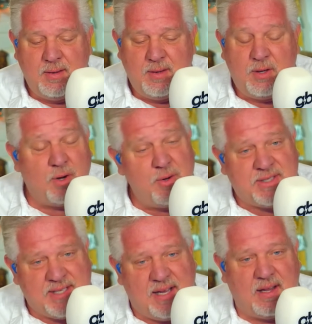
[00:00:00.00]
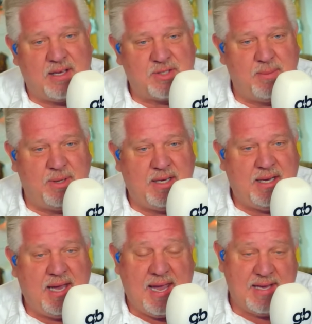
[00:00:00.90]
You can always tell how
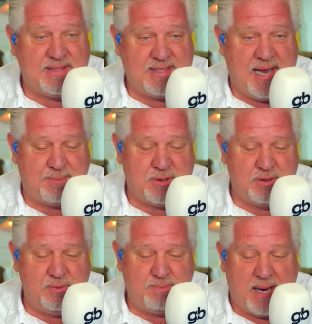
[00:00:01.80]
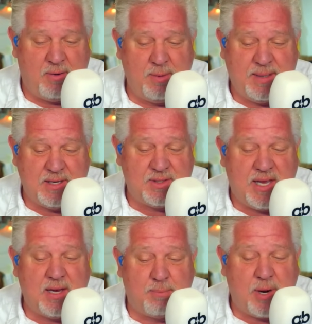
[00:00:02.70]
somebody has absolute power because
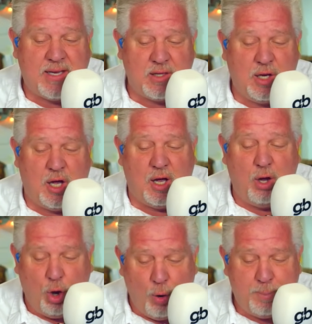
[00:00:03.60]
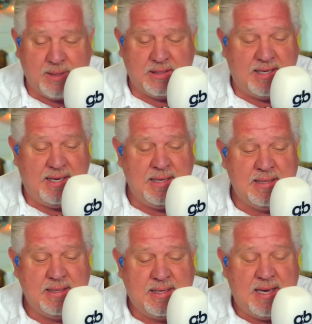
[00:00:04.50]
they can break the law openly
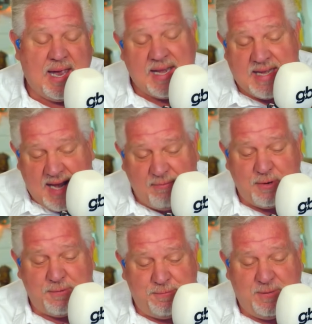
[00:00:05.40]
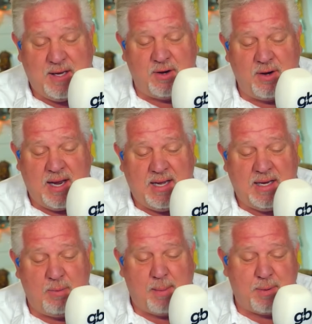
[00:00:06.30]
and never fear
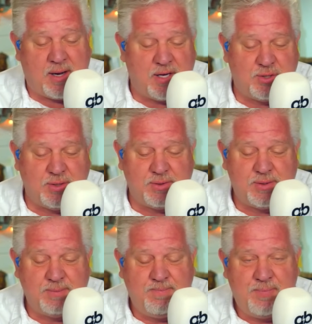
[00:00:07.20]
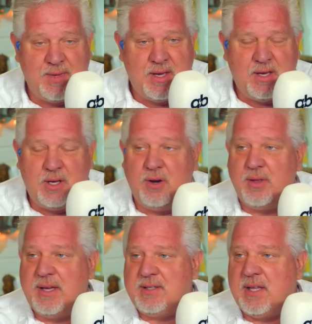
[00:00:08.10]
any repercussions. You
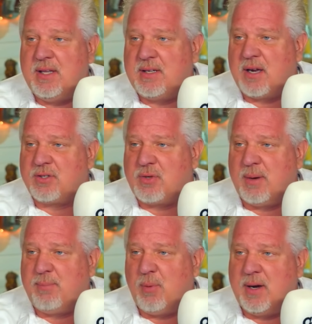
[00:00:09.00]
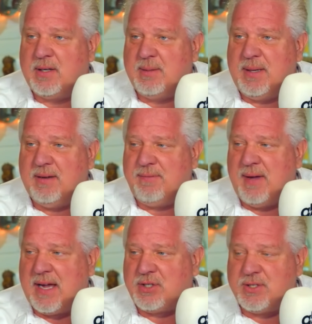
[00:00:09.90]
know, they said that Donald Trump wanted to be a
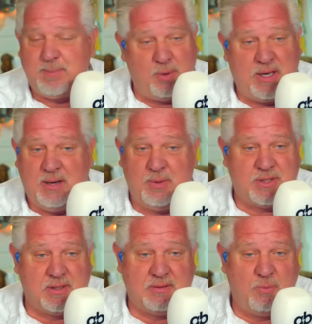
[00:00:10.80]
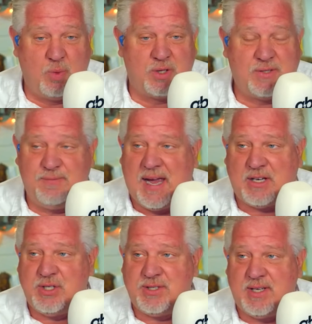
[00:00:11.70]
fascist. Boy, he was the worst
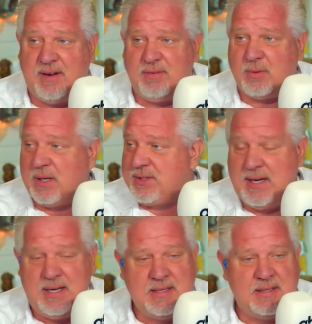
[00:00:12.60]
fascist ever, wasn't he?